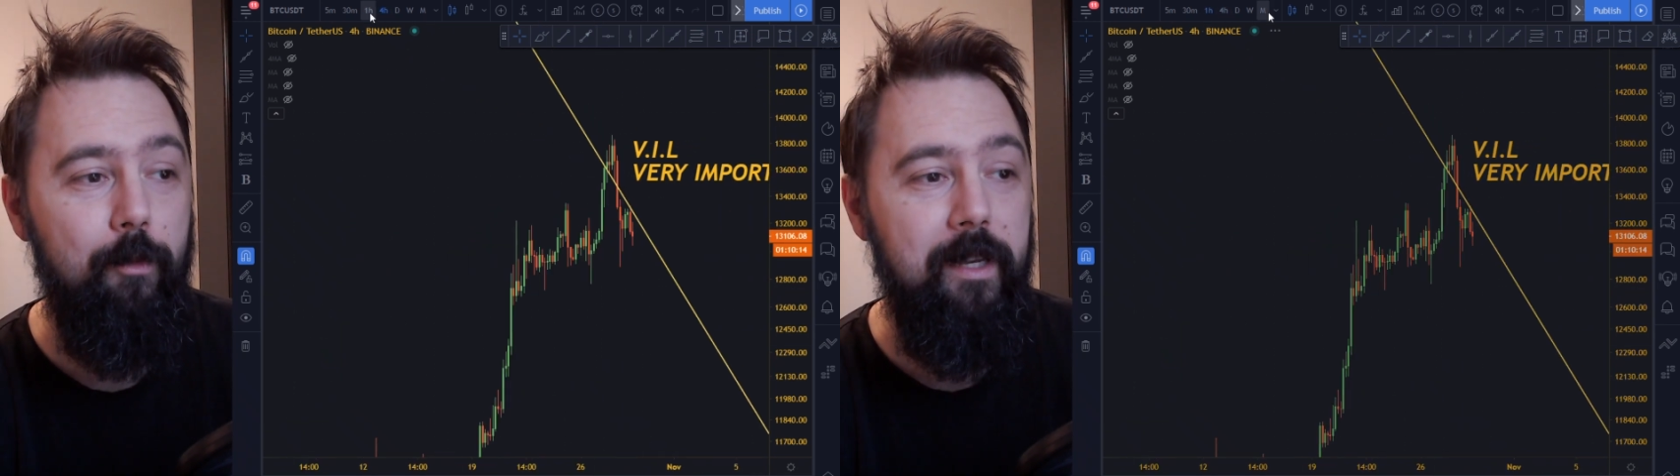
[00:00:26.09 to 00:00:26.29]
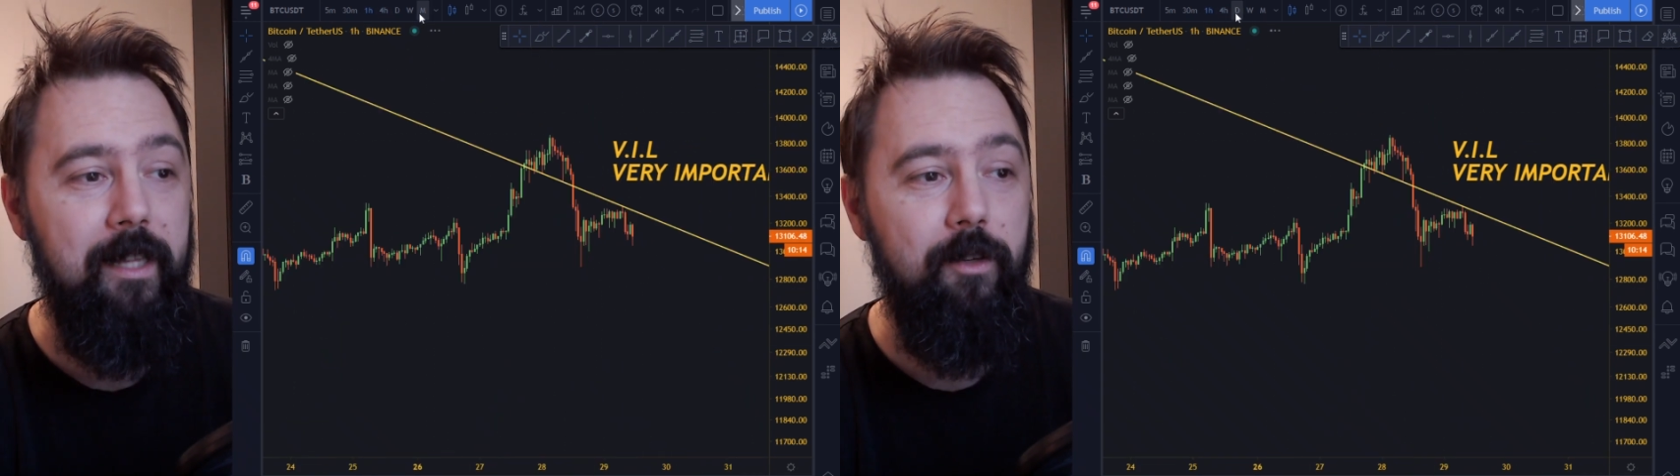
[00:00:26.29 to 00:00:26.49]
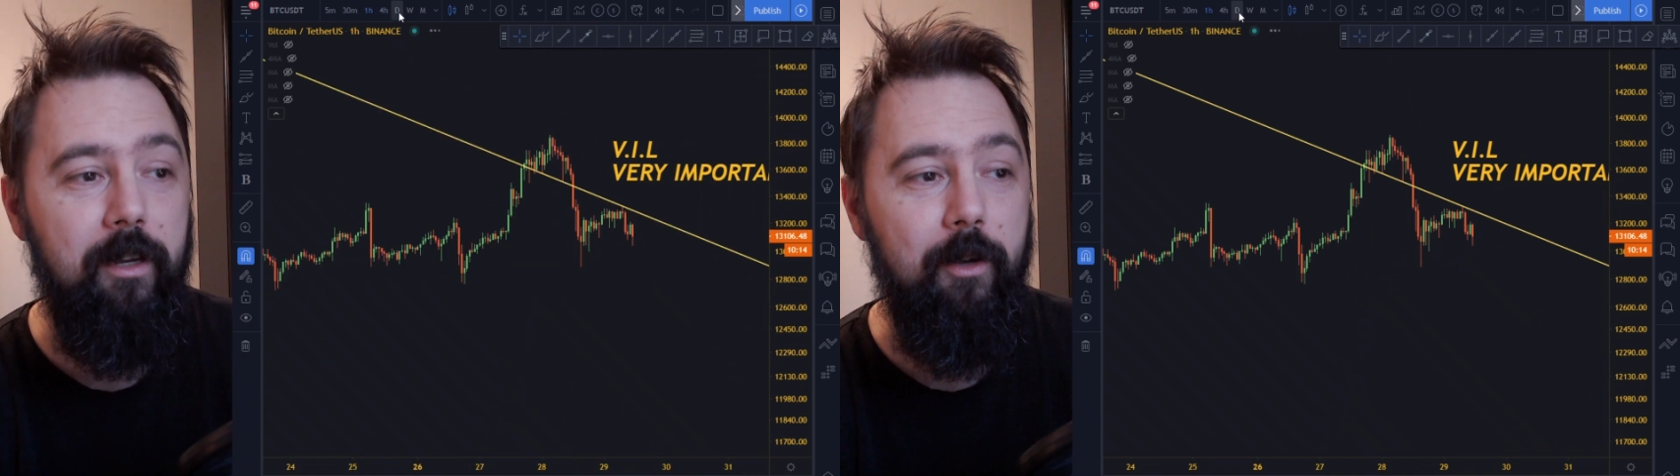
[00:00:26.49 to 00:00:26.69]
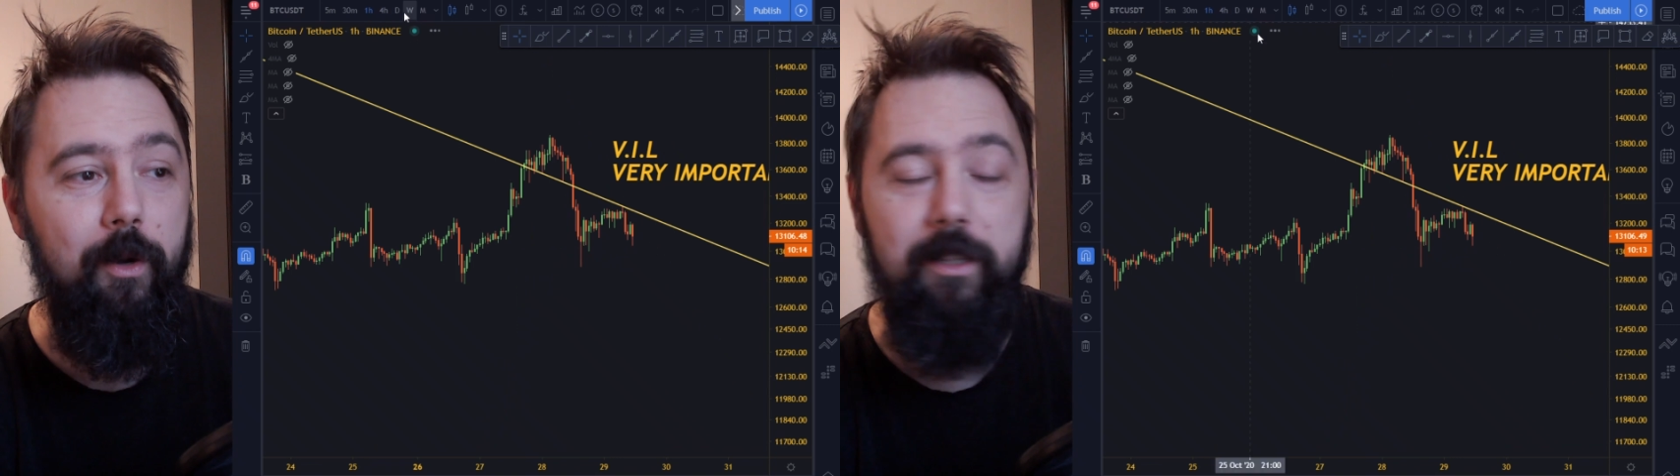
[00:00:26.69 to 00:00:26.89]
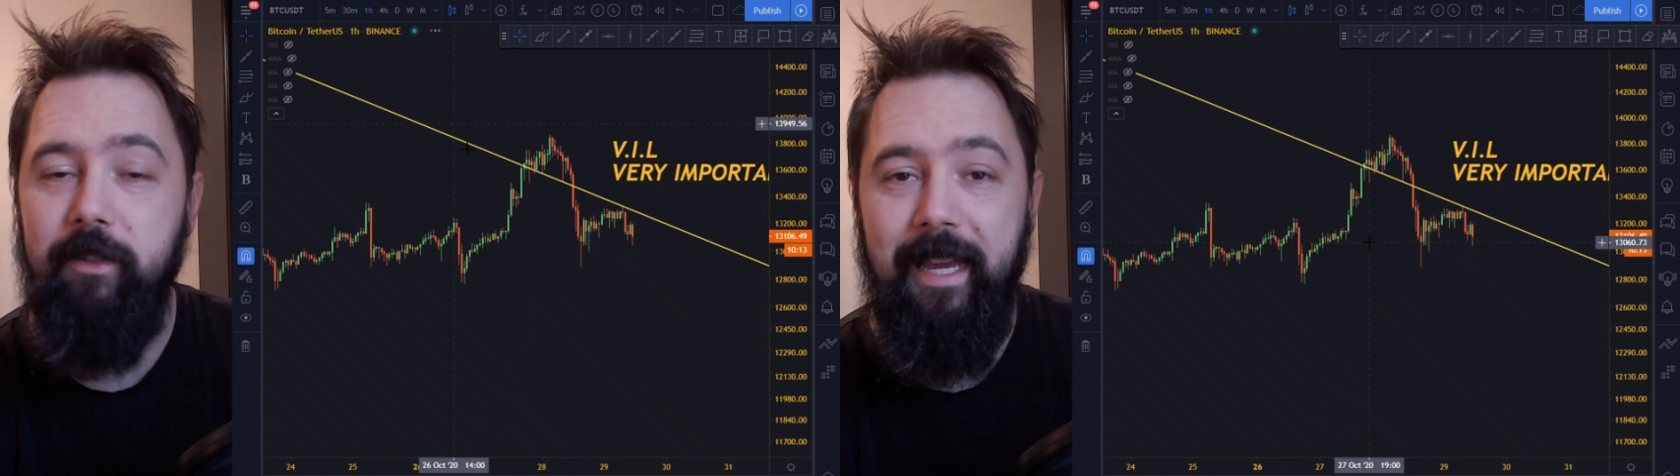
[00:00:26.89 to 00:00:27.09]
We're not going to go
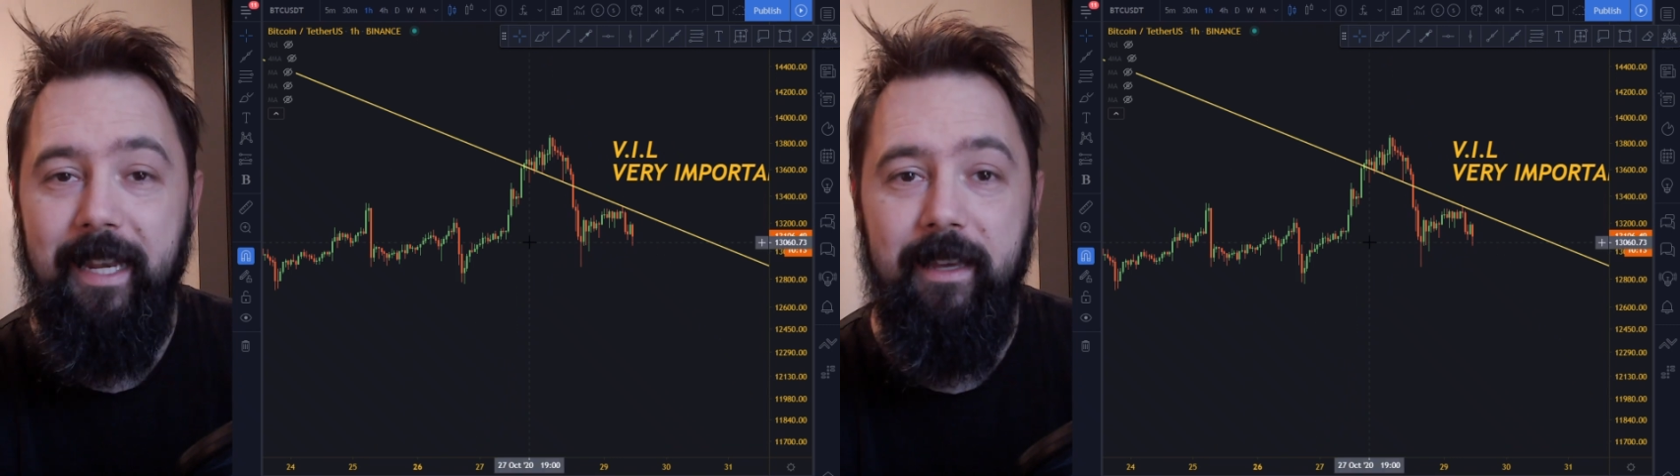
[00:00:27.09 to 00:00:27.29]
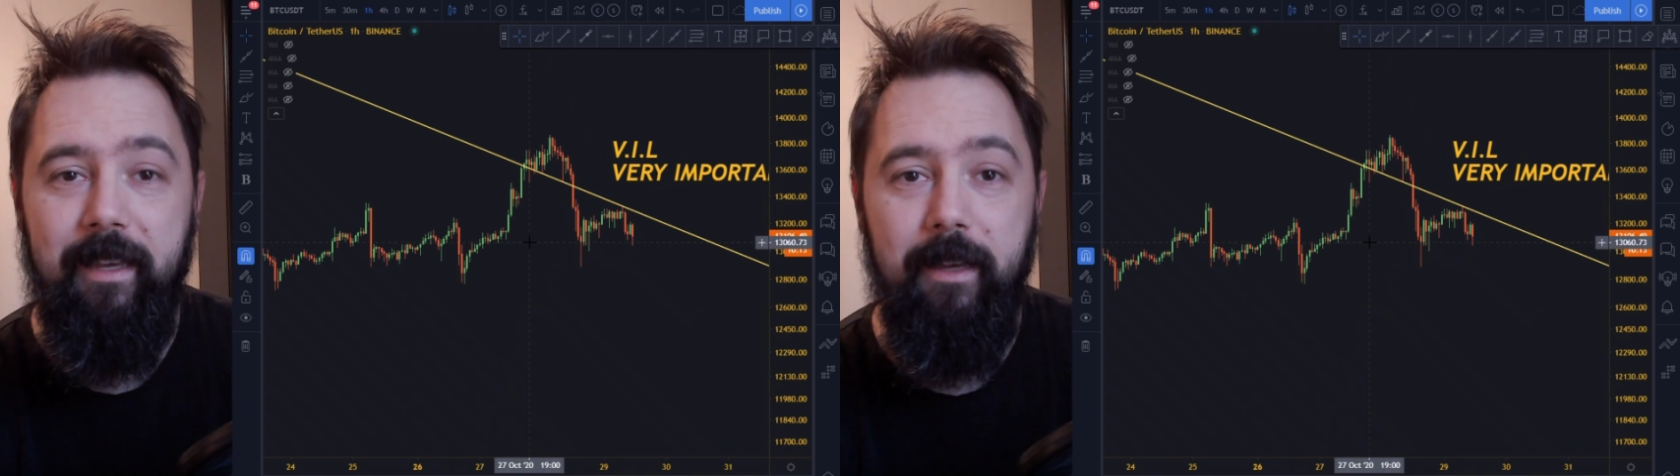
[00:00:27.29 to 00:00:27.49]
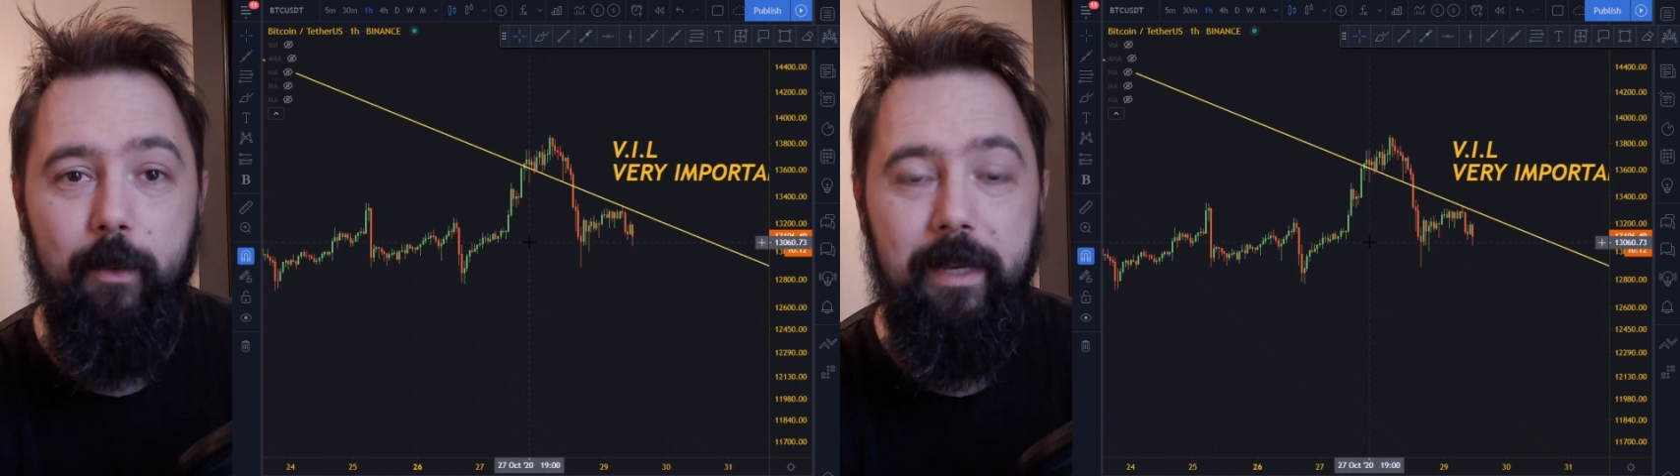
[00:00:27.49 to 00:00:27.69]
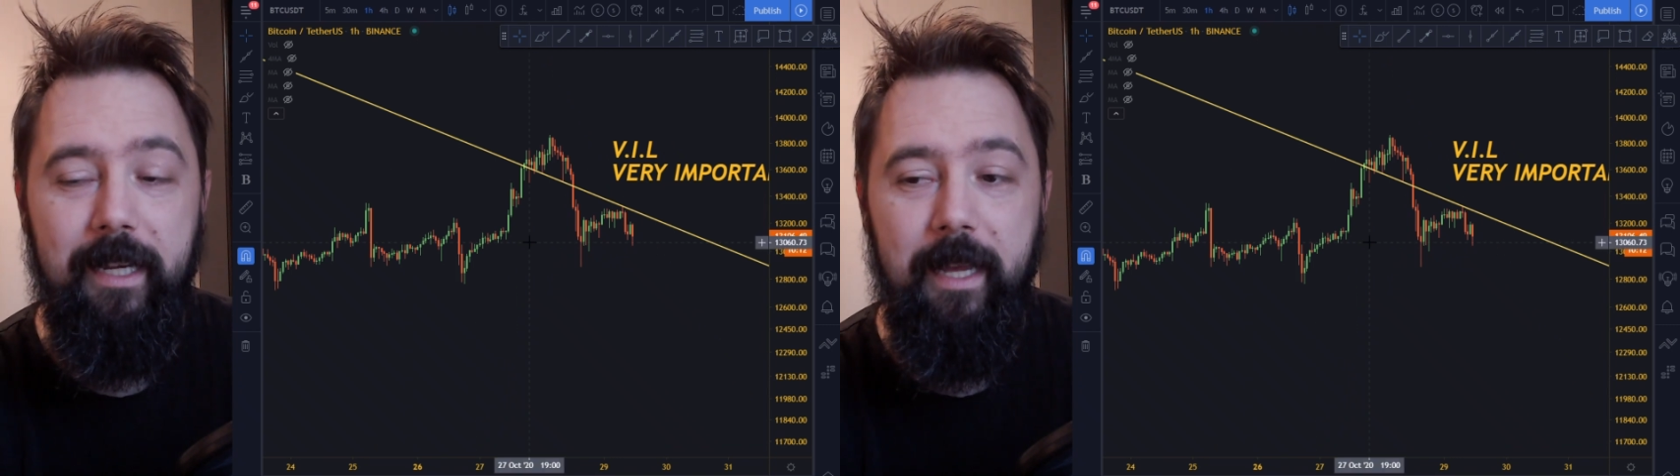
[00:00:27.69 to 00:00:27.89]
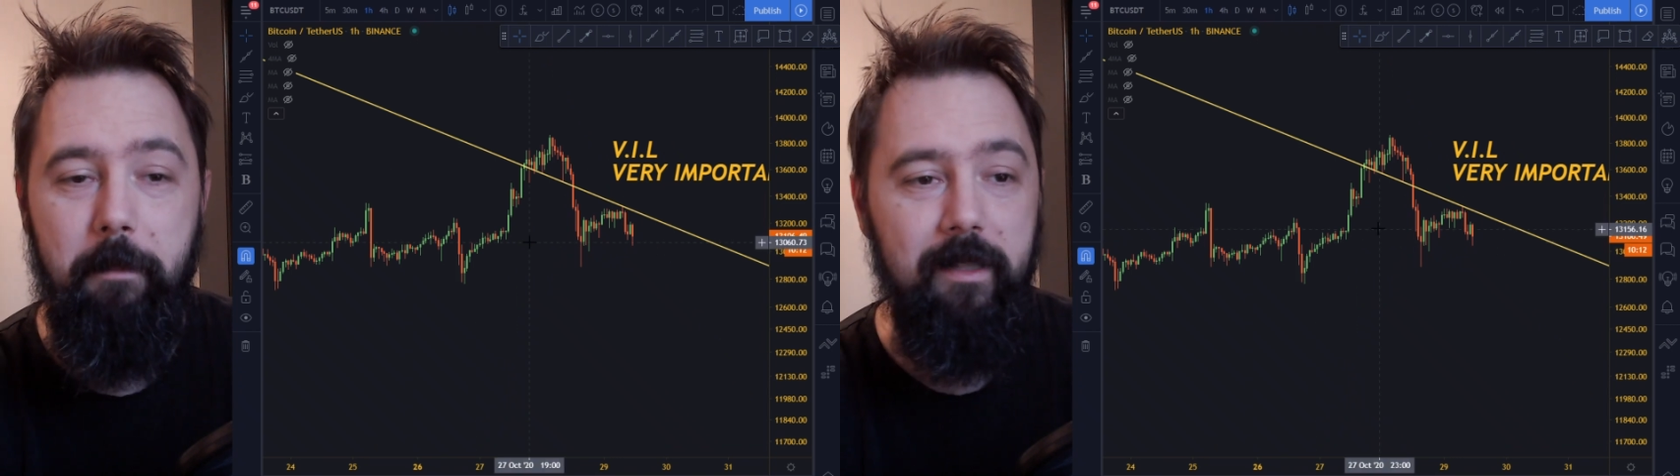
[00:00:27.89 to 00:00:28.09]
into daily,
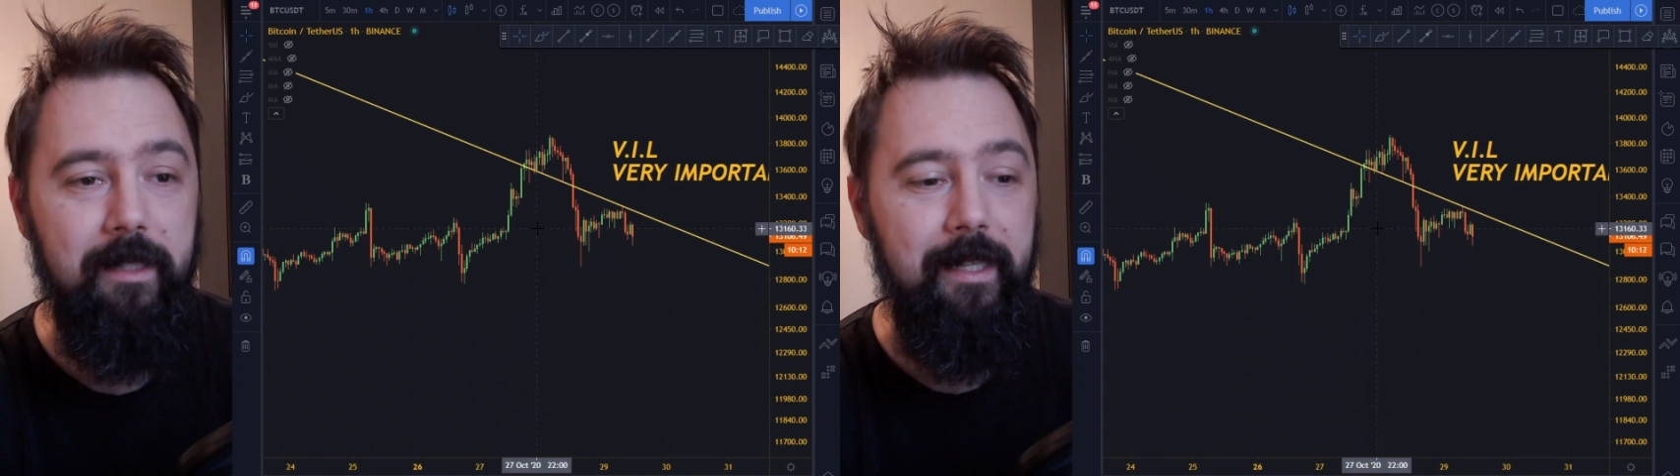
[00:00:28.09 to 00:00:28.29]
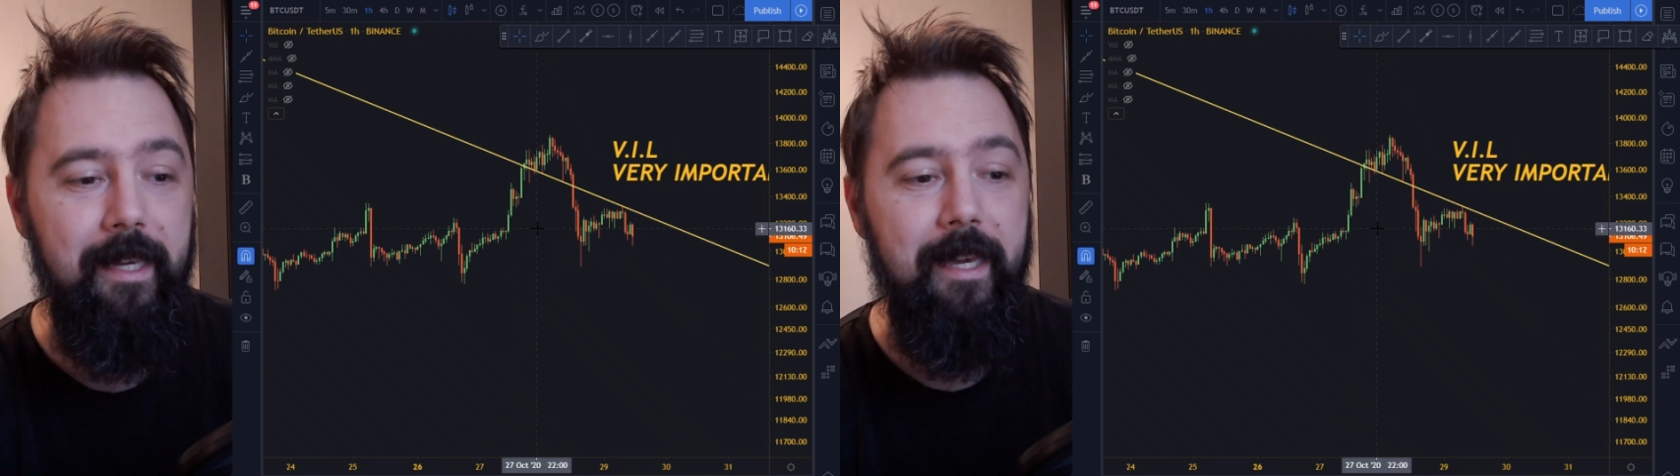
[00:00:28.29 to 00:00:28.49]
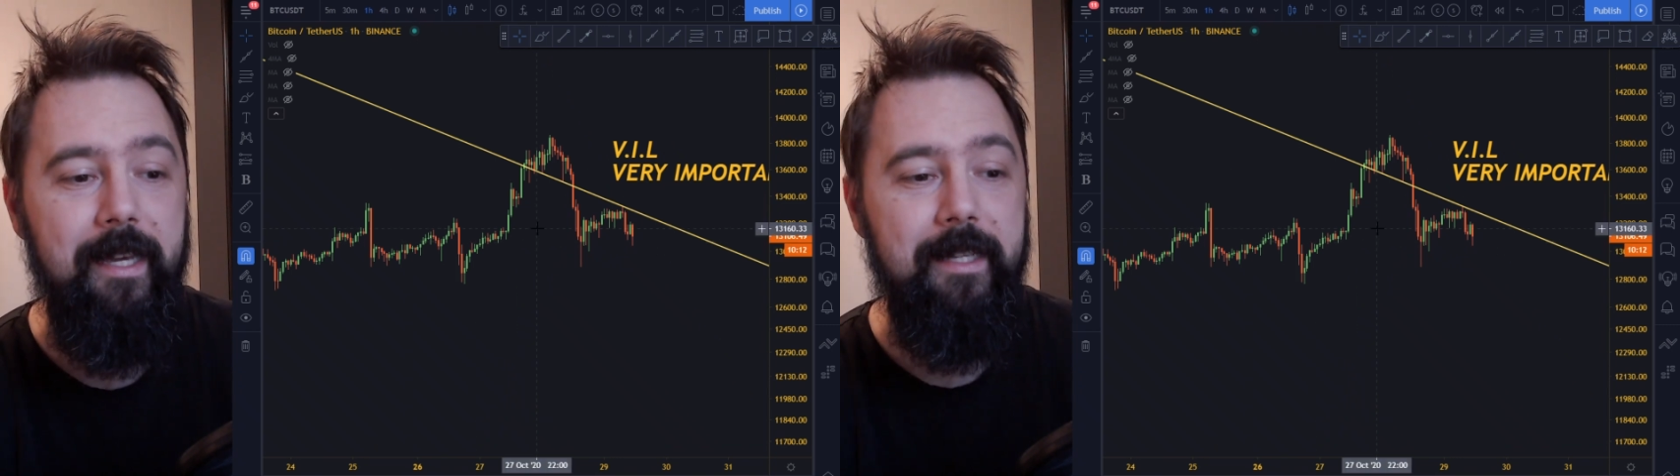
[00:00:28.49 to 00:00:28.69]
weekly, and monthly.